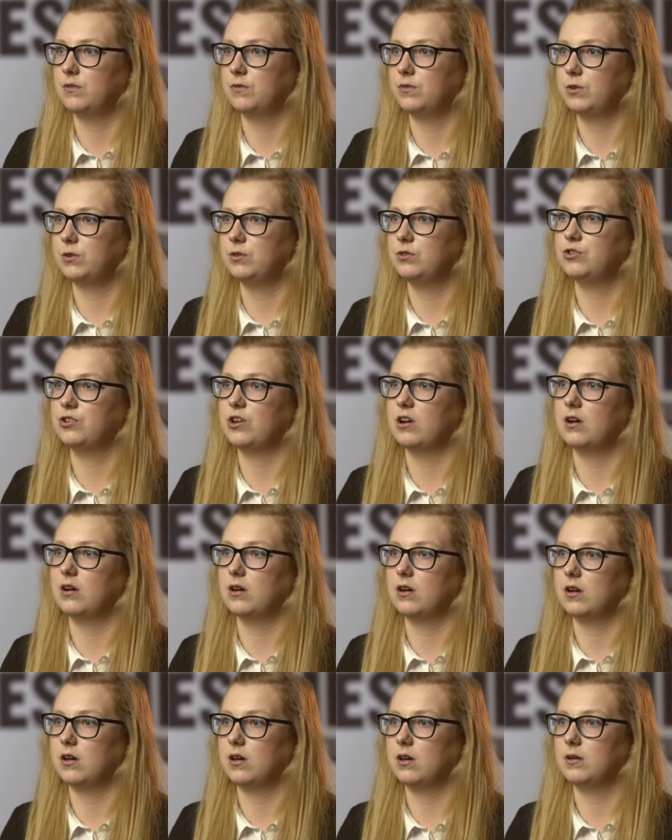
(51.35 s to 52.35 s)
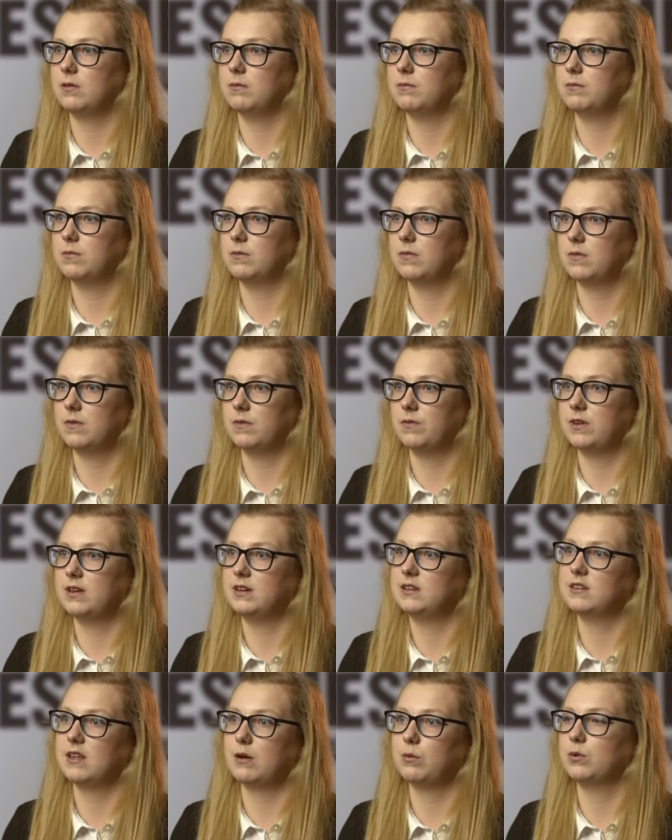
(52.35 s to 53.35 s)
future um,
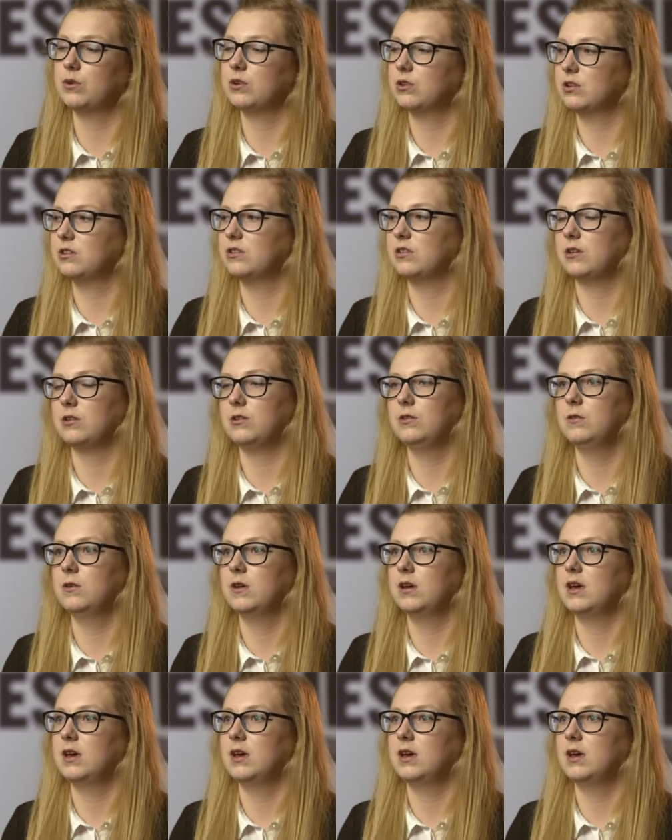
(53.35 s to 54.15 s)
things that we're going to do.